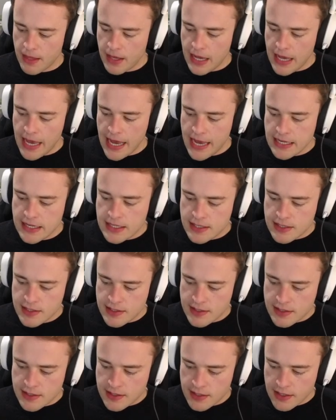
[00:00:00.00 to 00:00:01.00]
And
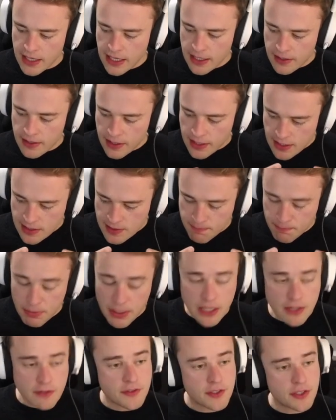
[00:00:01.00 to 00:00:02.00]
it gets
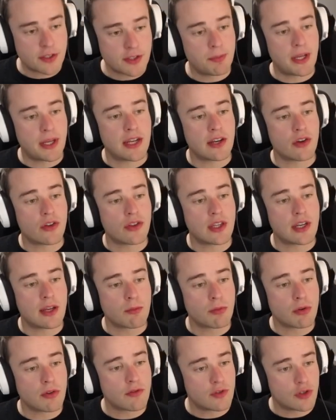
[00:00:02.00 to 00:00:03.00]
buffed depending on the
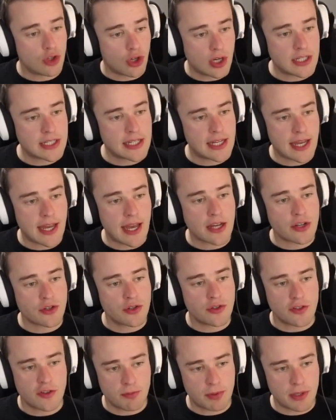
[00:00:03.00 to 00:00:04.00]
number of non-attack
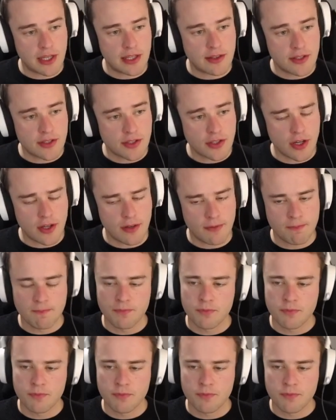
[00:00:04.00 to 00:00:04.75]
actions you've played this turn.